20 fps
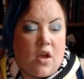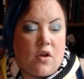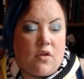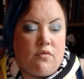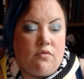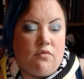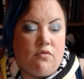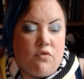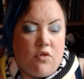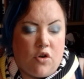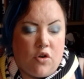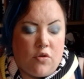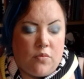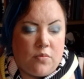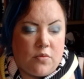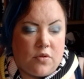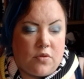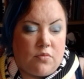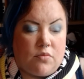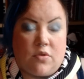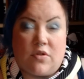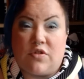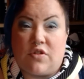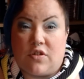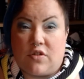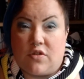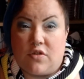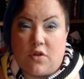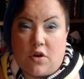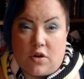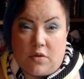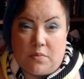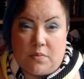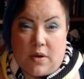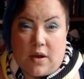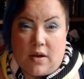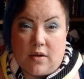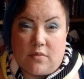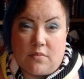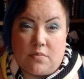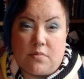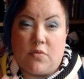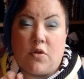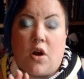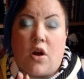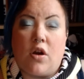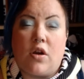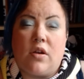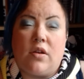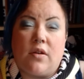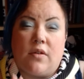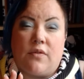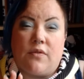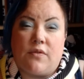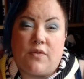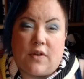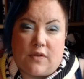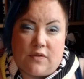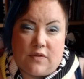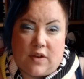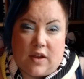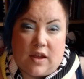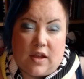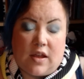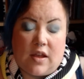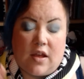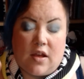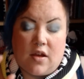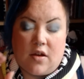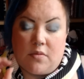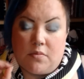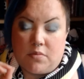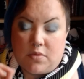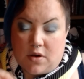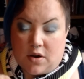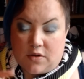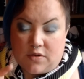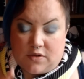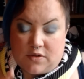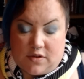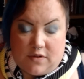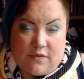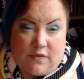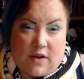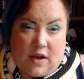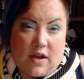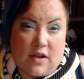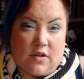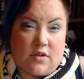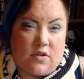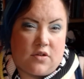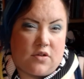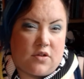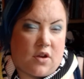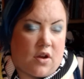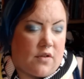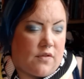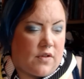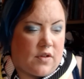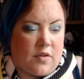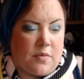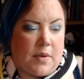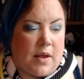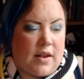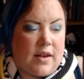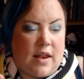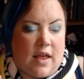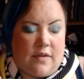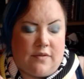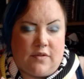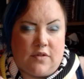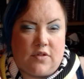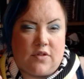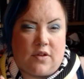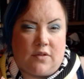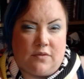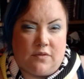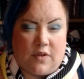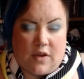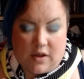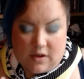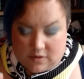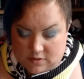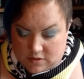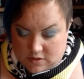Rooms, which is £9, 9.50 plus your VAT, so I think it's about 11 something.